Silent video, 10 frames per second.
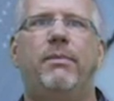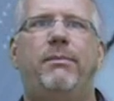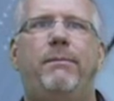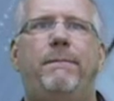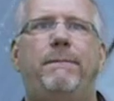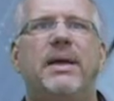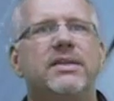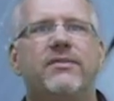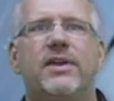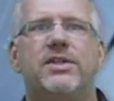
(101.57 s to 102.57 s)
the
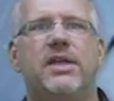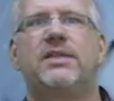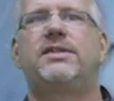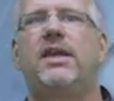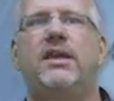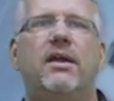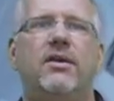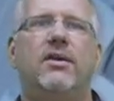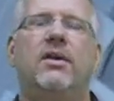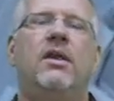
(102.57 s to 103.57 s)
best finish at state
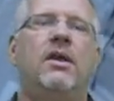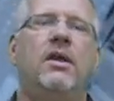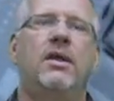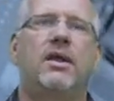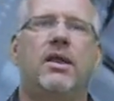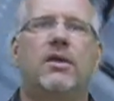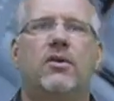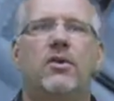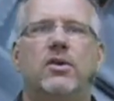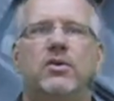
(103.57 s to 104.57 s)
under Kelly
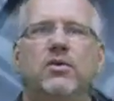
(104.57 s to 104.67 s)
Kruger's